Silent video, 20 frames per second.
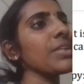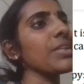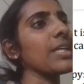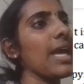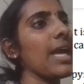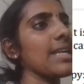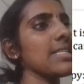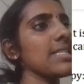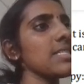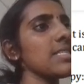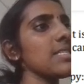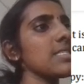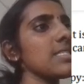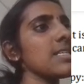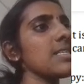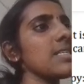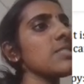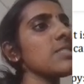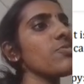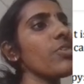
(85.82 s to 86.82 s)
Cancer
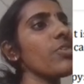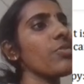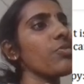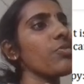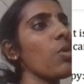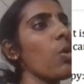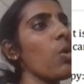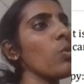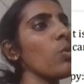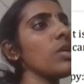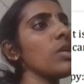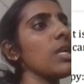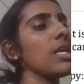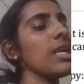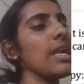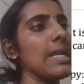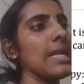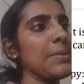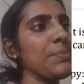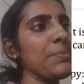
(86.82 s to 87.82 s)
cells were found in
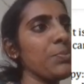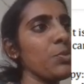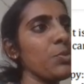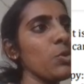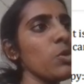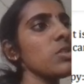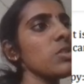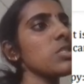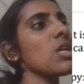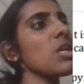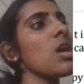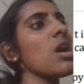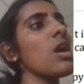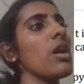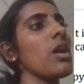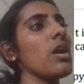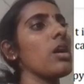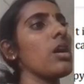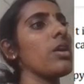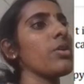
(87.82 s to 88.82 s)
lymph nodes
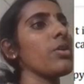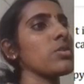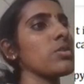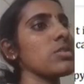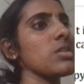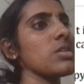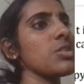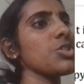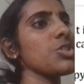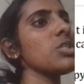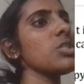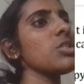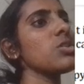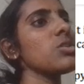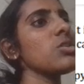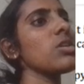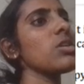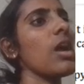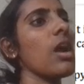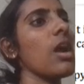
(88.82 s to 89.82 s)
your surgeon
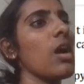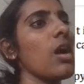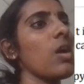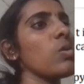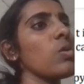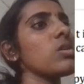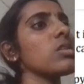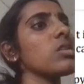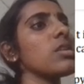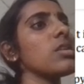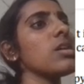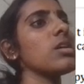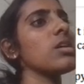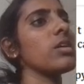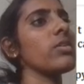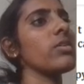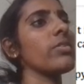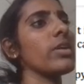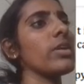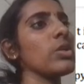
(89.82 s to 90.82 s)
took out
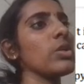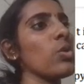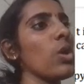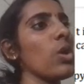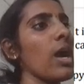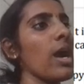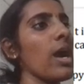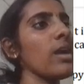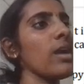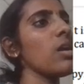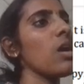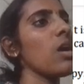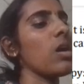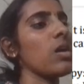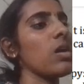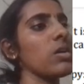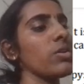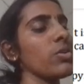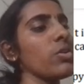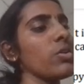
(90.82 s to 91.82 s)
when you had
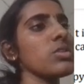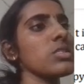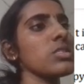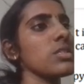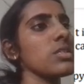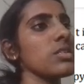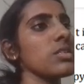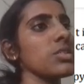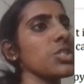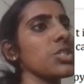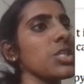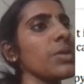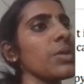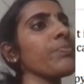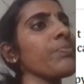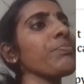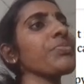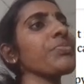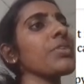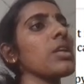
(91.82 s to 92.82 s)
your surgery.
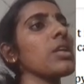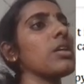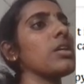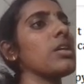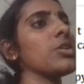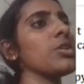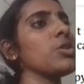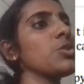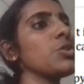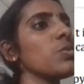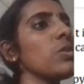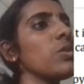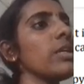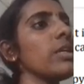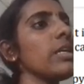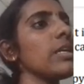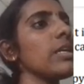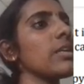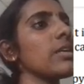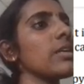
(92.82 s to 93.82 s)

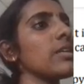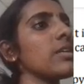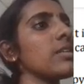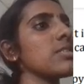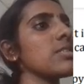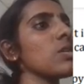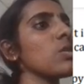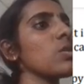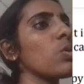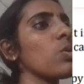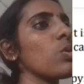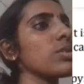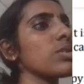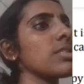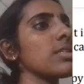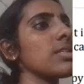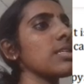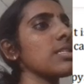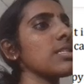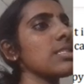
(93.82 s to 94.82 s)
Usually it is the course,
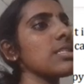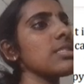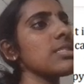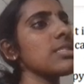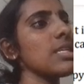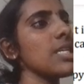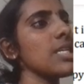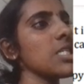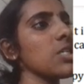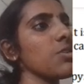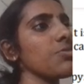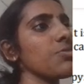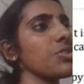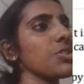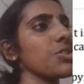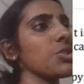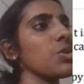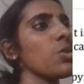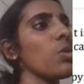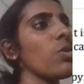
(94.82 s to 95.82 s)
that is series of
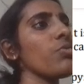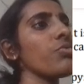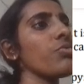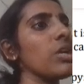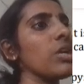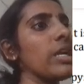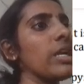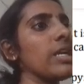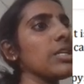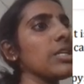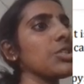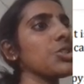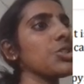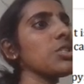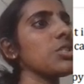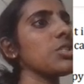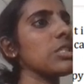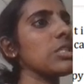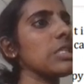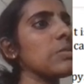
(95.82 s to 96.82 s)
session of
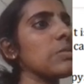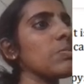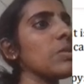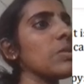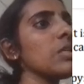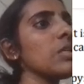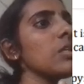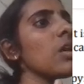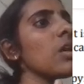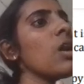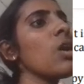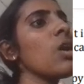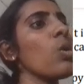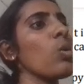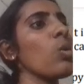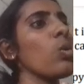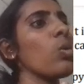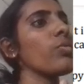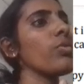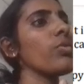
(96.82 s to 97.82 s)
radiation treatment
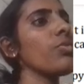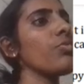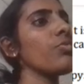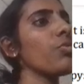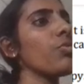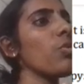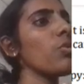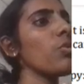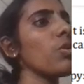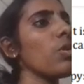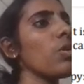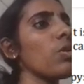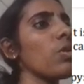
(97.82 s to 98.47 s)
over 4